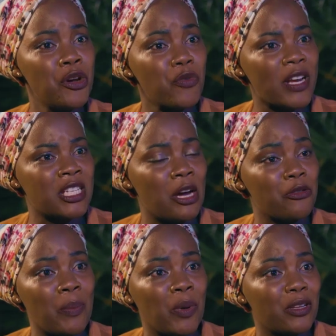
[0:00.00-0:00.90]
know right now
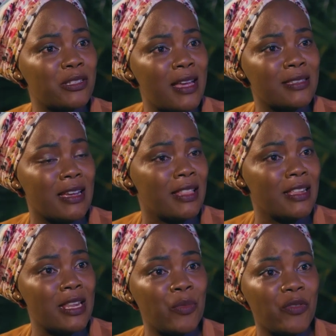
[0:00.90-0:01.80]
you're apologizing in
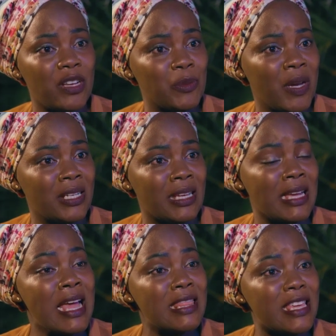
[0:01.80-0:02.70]
the name of
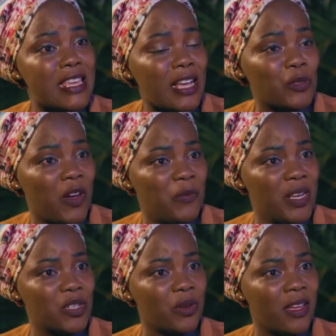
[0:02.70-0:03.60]
respecting the years we have
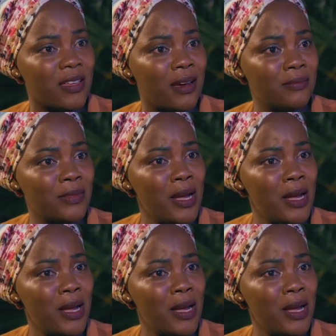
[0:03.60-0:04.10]
been together.